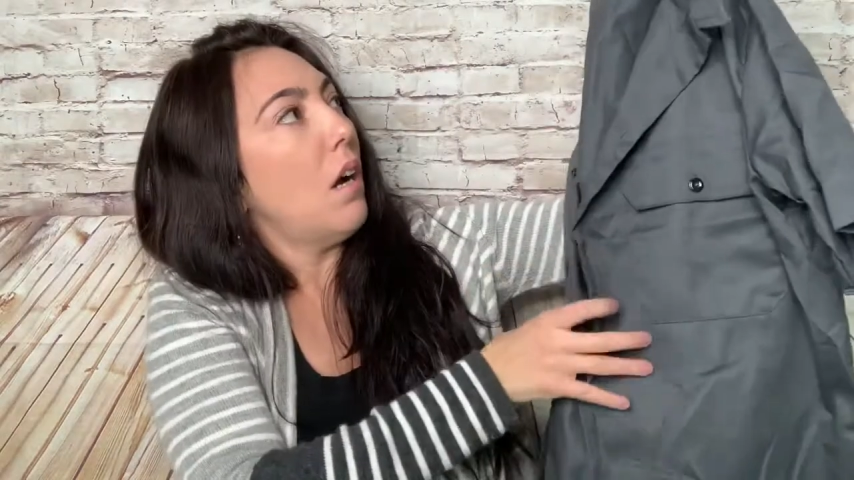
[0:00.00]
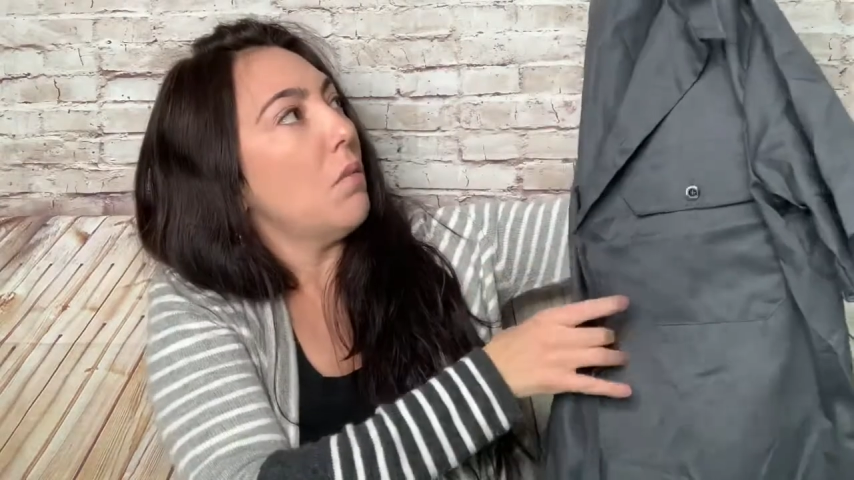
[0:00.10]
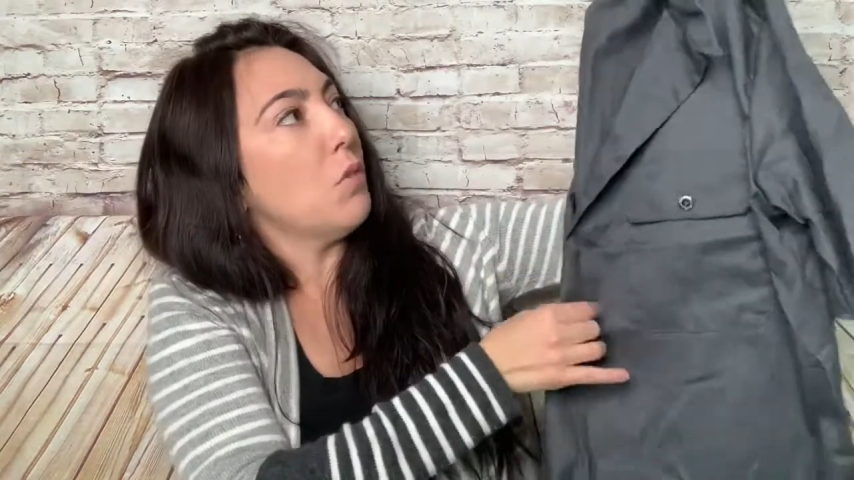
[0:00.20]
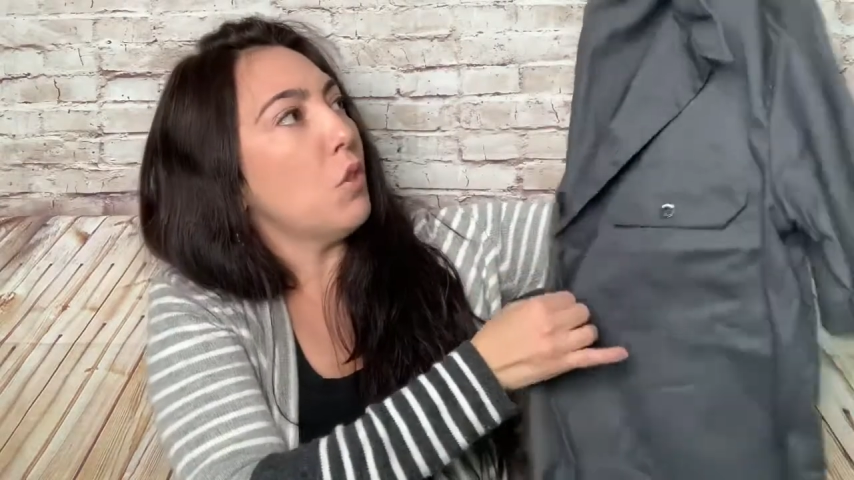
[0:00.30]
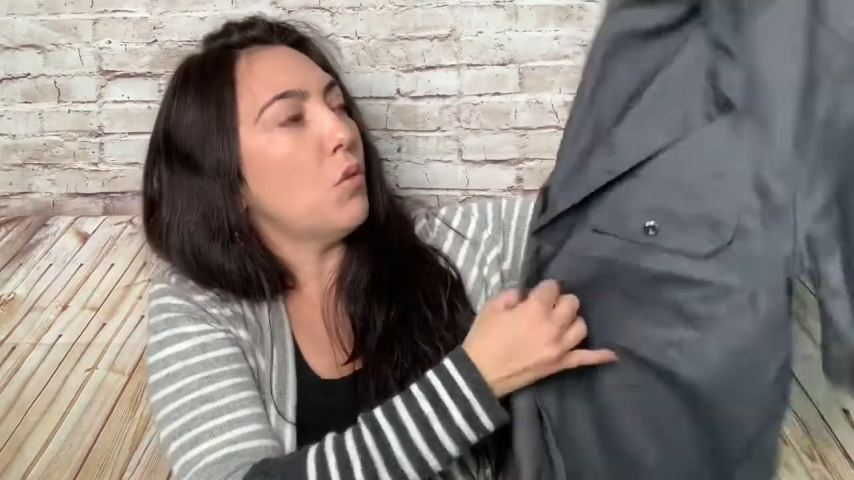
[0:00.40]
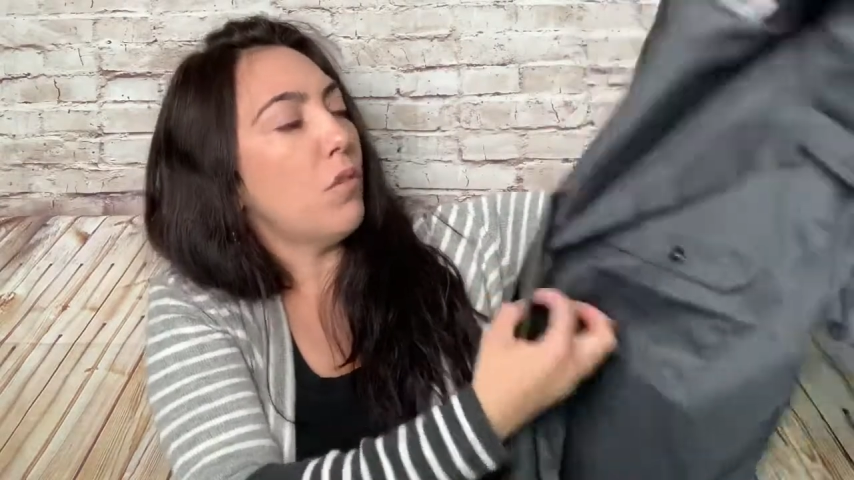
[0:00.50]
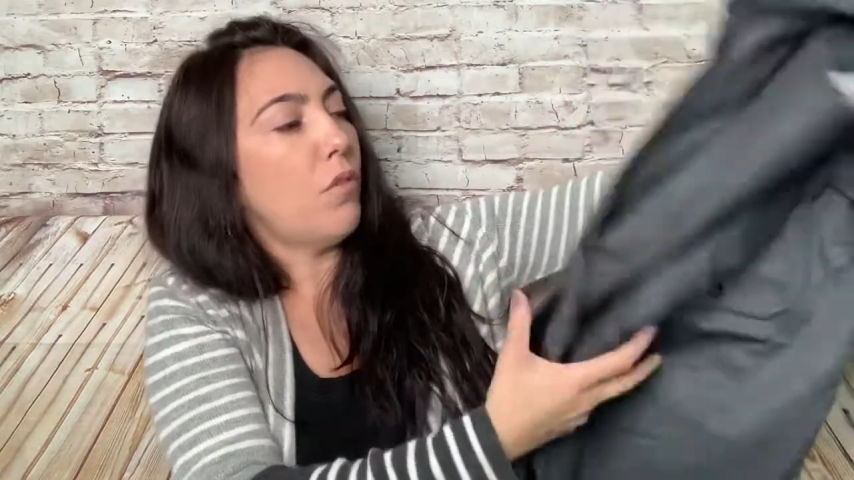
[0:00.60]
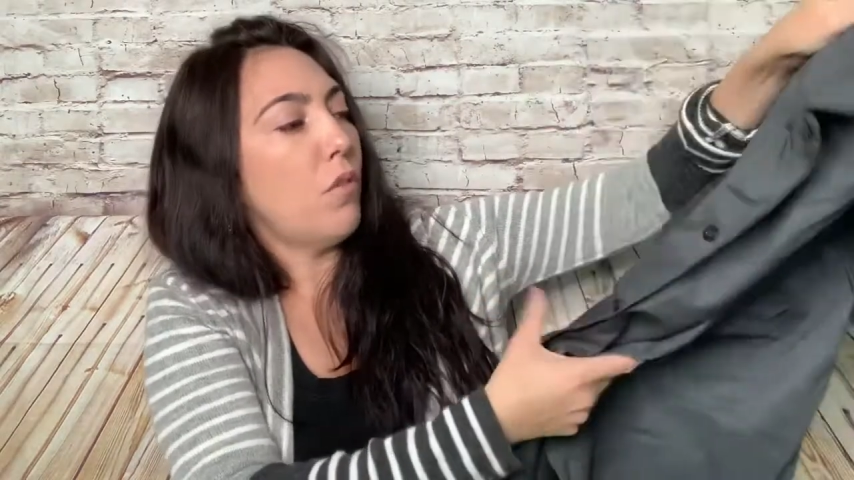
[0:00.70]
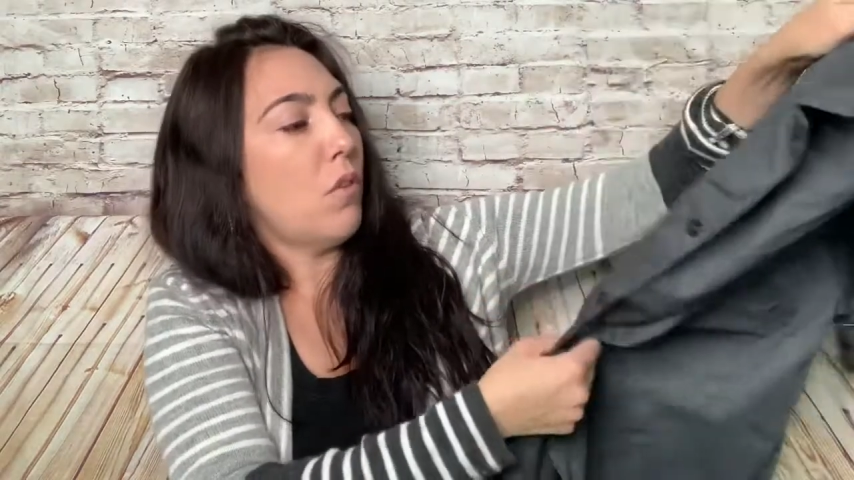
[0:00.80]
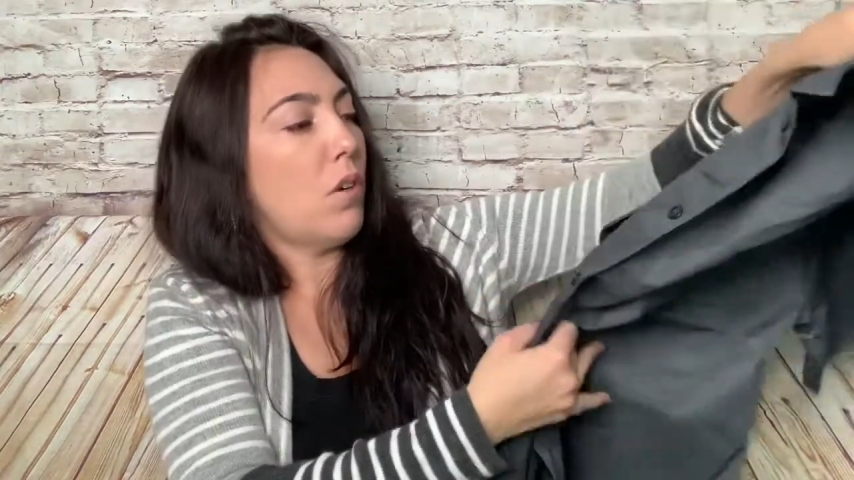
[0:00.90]

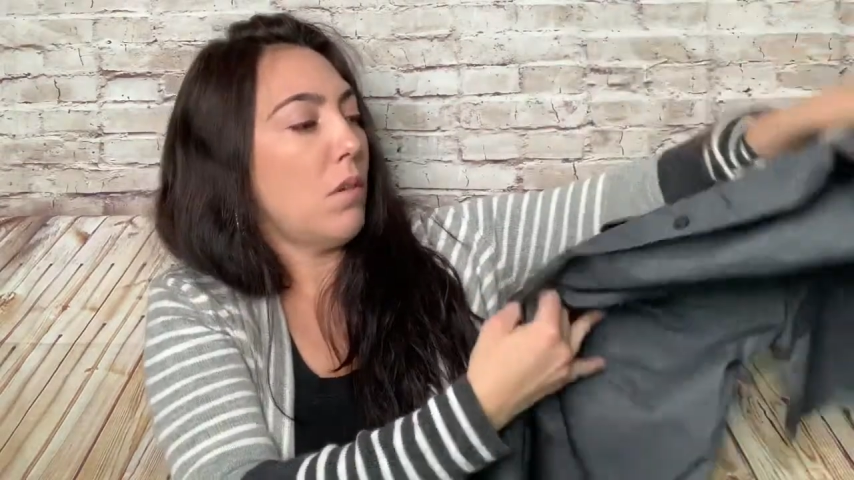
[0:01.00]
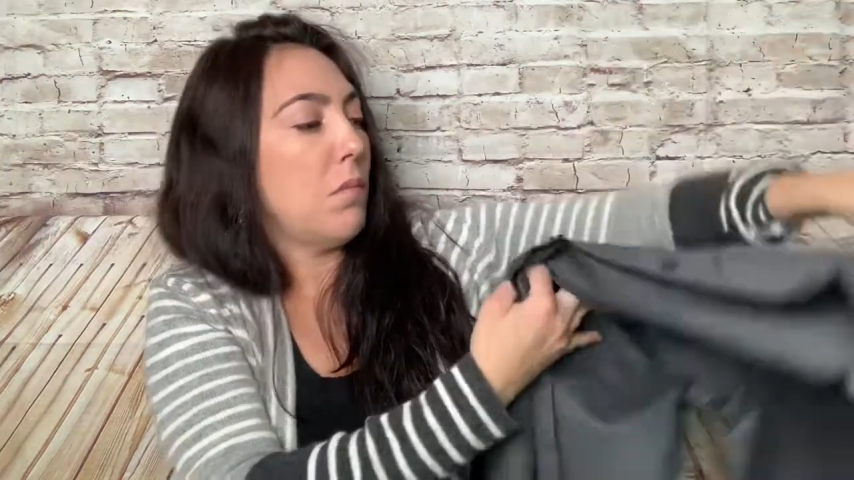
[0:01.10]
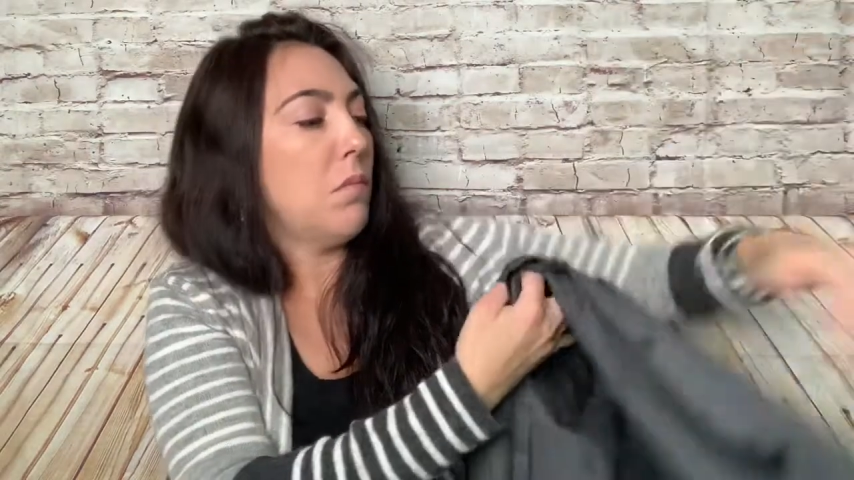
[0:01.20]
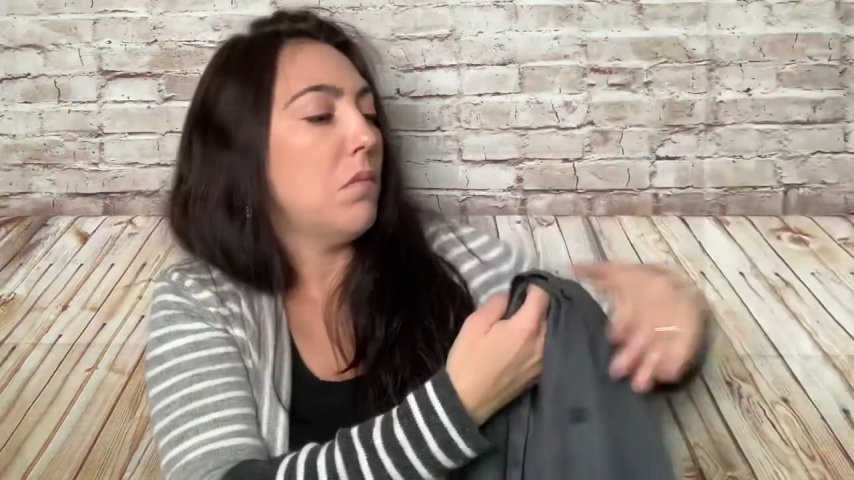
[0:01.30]
uniform